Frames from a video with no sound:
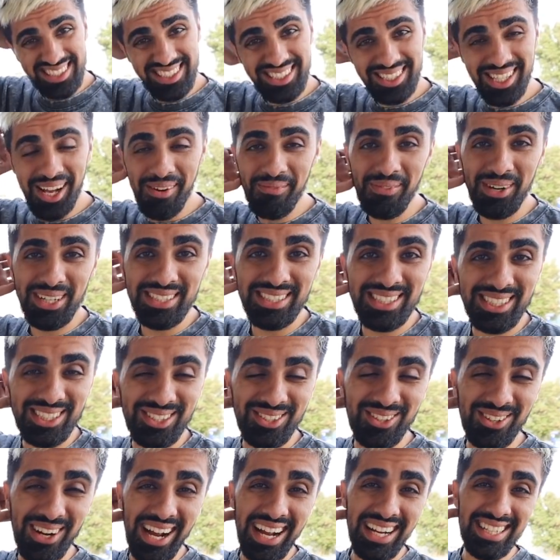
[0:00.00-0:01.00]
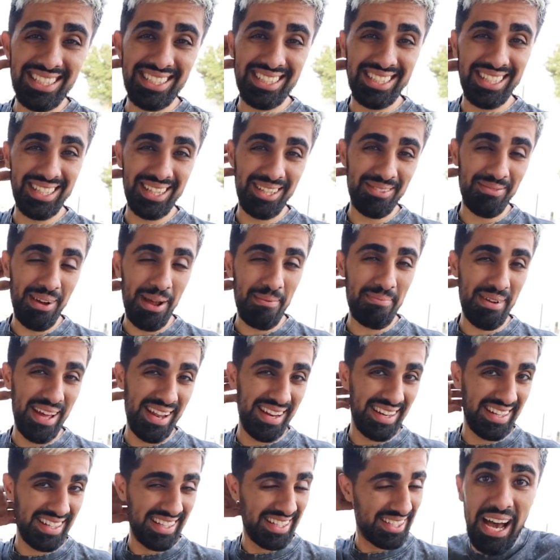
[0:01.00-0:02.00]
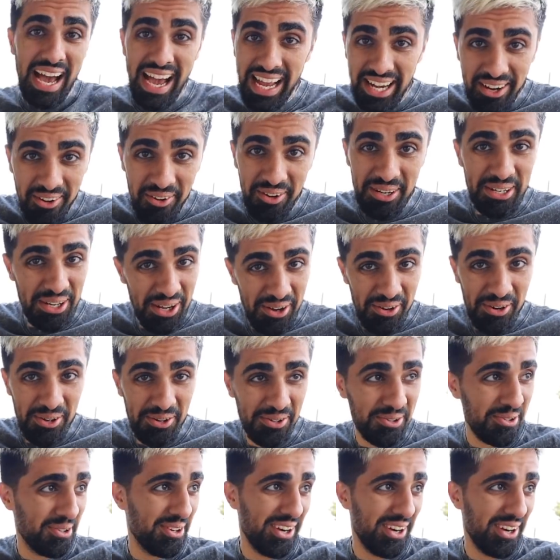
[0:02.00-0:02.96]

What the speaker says: Someone just crashed into my Bentley. I don't know who.